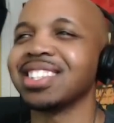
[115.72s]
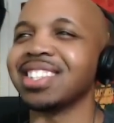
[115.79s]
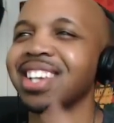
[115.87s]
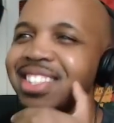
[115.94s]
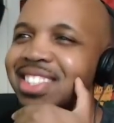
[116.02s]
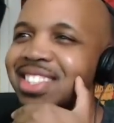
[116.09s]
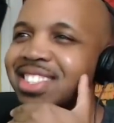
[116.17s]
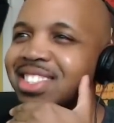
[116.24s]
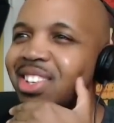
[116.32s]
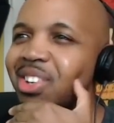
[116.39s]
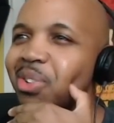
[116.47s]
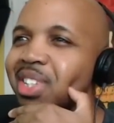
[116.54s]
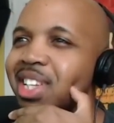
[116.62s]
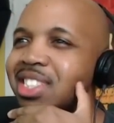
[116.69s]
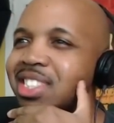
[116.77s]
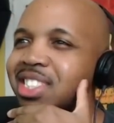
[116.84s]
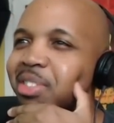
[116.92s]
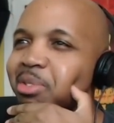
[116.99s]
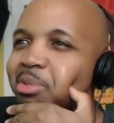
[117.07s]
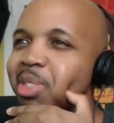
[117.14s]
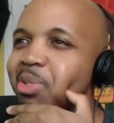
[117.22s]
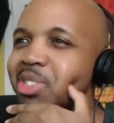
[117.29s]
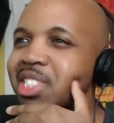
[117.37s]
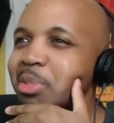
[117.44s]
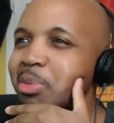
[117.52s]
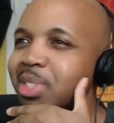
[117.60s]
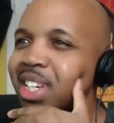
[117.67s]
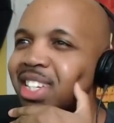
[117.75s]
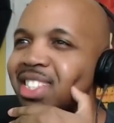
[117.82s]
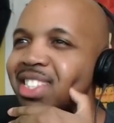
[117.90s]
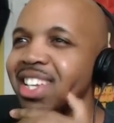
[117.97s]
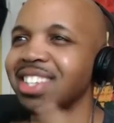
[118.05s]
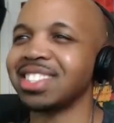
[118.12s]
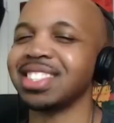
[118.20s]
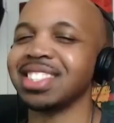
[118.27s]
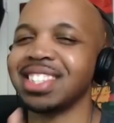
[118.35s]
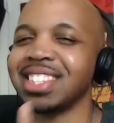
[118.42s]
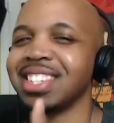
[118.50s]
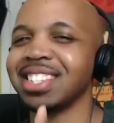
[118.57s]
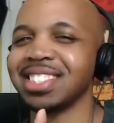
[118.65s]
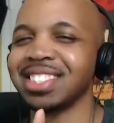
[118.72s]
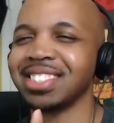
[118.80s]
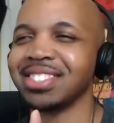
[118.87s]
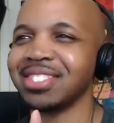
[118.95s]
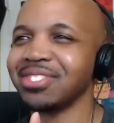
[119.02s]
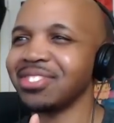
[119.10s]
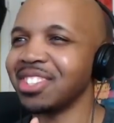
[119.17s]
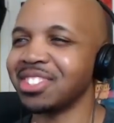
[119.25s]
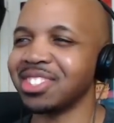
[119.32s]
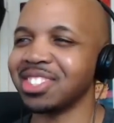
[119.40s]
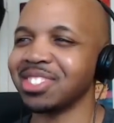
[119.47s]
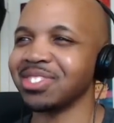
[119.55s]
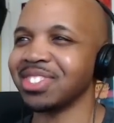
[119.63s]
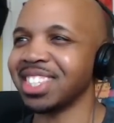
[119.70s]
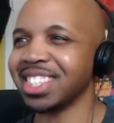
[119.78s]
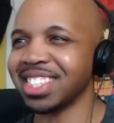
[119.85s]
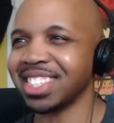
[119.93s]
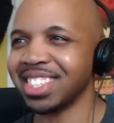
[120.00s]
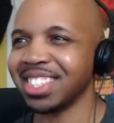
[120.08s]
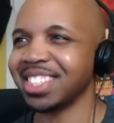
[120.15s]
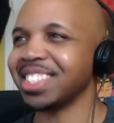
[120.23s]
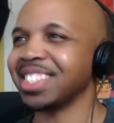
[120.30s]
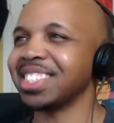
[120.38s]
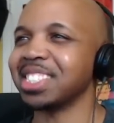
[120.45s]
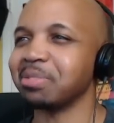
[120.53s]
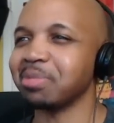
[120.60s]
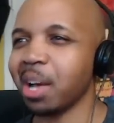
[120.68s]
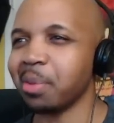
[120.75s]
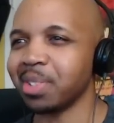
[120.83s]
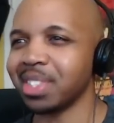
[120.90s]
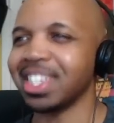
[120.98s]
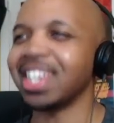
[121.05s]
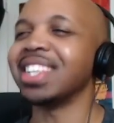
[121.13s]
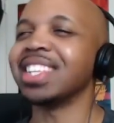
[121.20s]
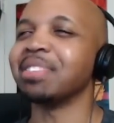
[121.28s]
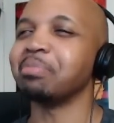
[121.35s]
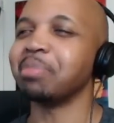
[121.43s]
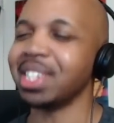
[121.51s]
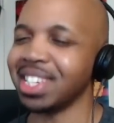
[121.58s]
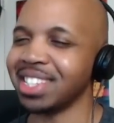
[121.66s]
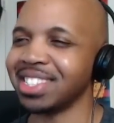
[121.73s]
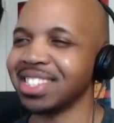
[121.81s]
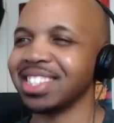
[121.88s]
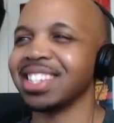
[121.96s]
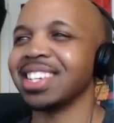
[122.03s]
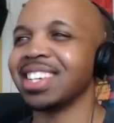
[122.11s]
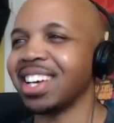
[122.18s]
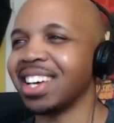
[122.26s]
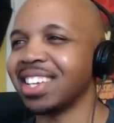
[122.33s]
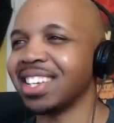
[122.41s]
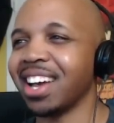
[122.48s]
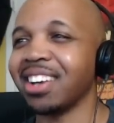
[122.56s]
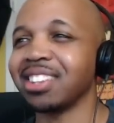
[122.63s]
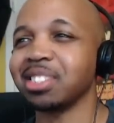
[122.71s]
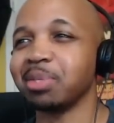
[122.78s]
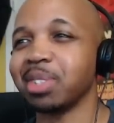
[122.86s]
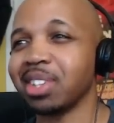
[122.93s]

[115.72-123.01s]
Like, this whole relationship is being reciprocated down to the kids. First is Rick, his mama, and then Pete, and now it's gonna be